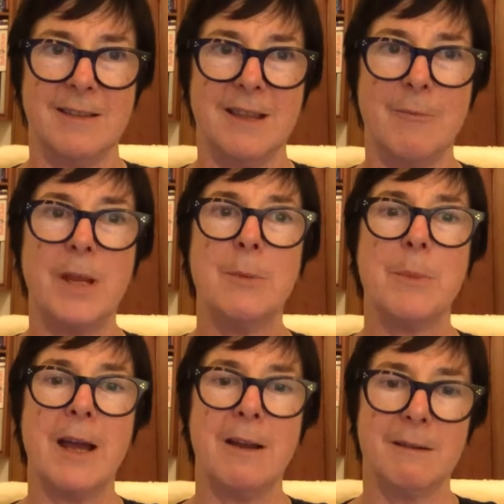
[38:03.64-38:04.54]
They've been
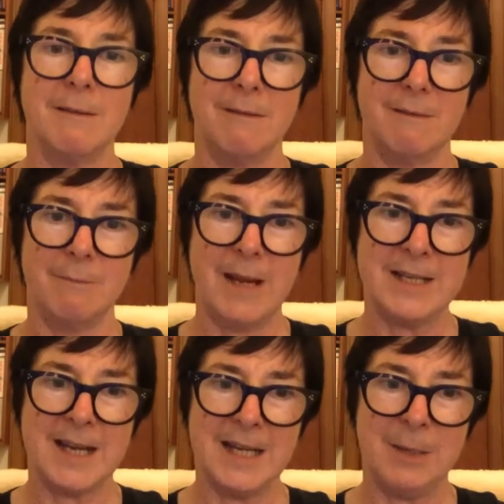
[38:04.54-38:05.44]
about
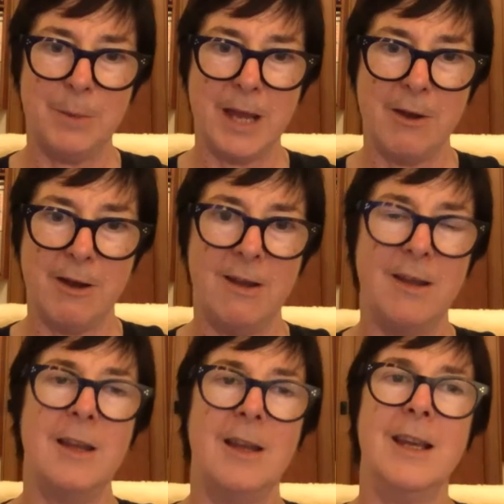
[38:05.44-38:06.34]
maintaining power.
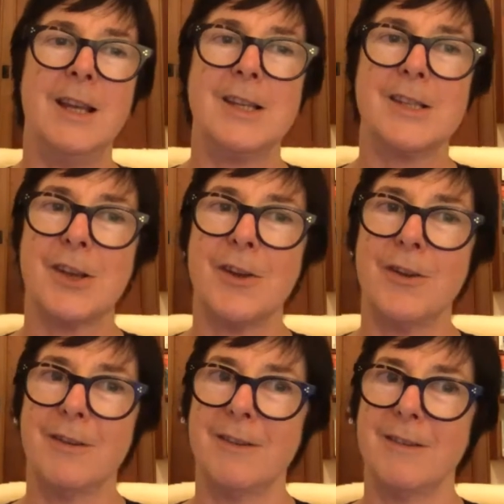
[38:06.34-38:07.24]
So
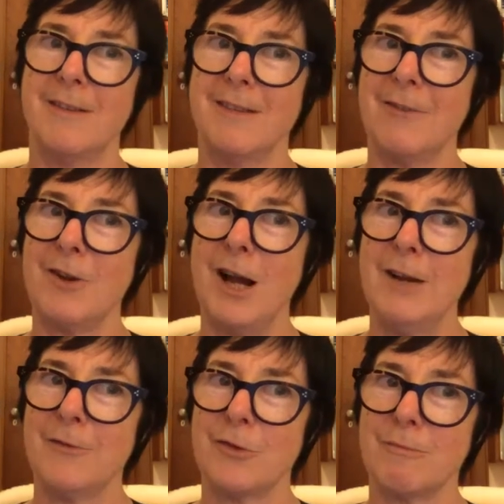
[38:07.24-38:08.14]
they've kind
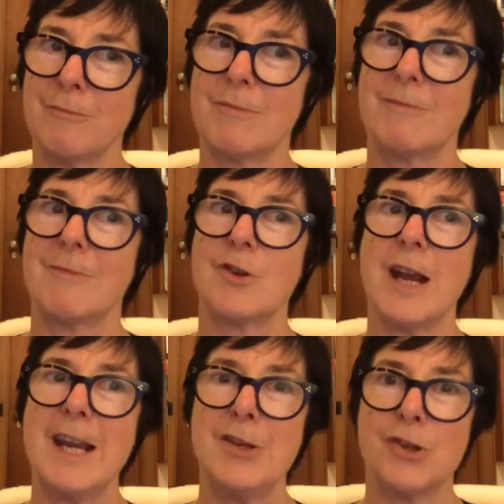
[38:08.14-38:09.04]
of
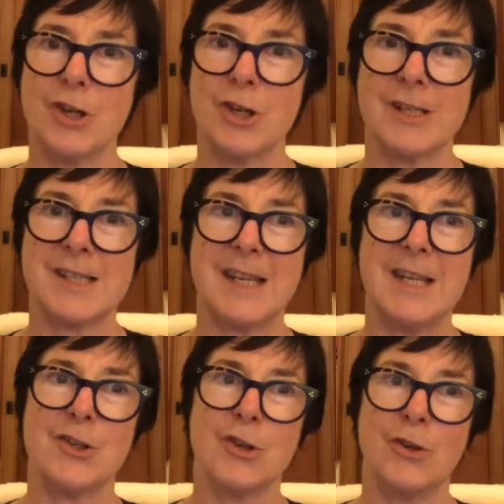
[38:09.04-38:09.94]
trained journalists
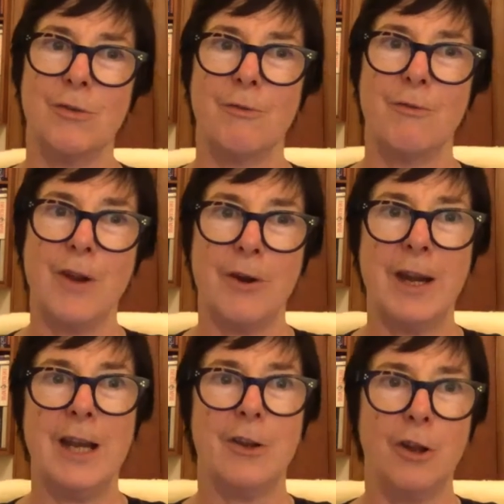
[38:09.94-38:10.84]
into
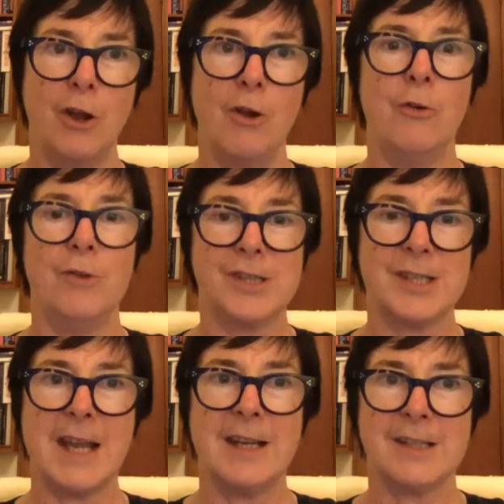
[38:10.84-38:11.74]
very low
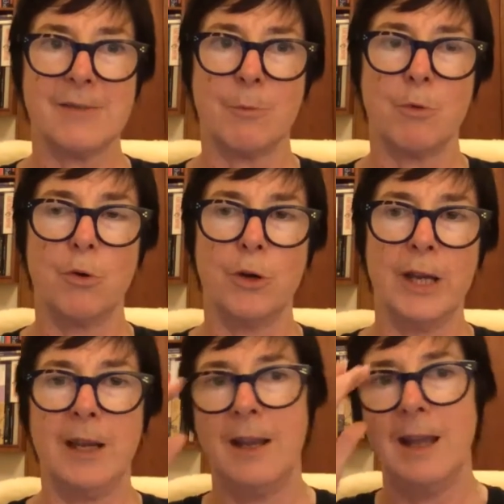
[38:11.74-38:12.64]
standards of
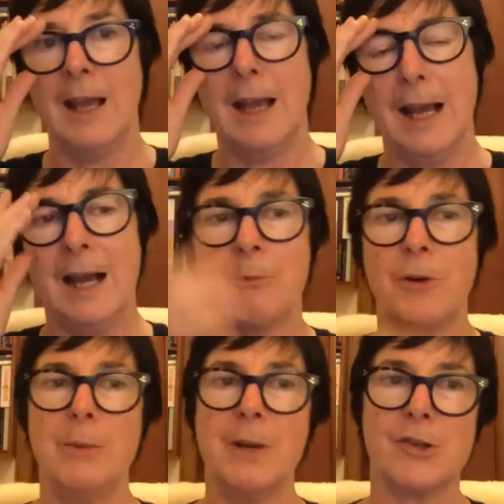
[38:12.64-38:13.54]
reporting, uh,
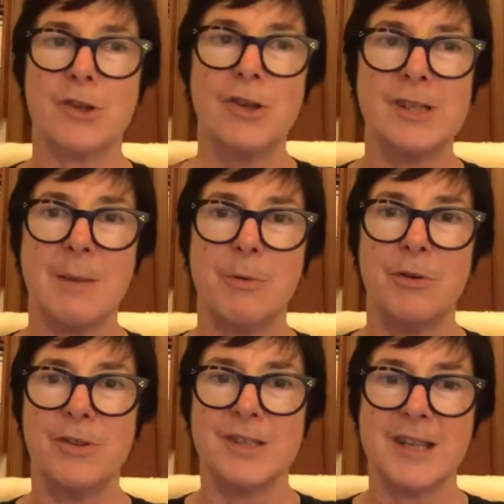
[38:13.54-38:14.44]
pretty much who's up,
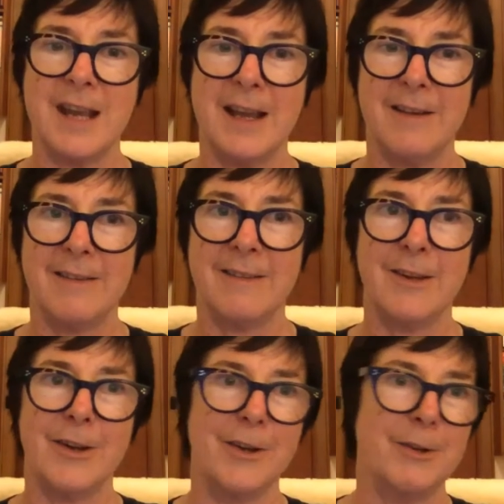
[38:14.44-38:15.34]
who's down, you
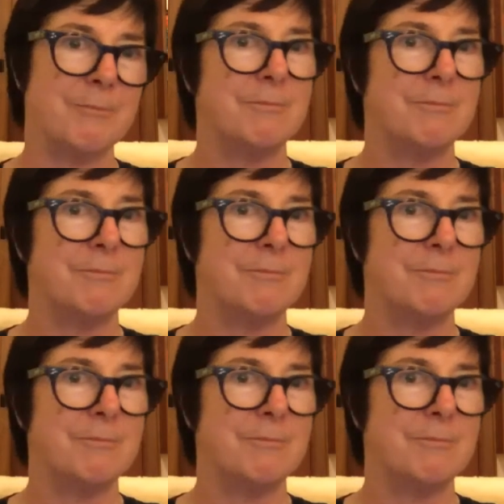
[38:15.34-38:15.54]
know,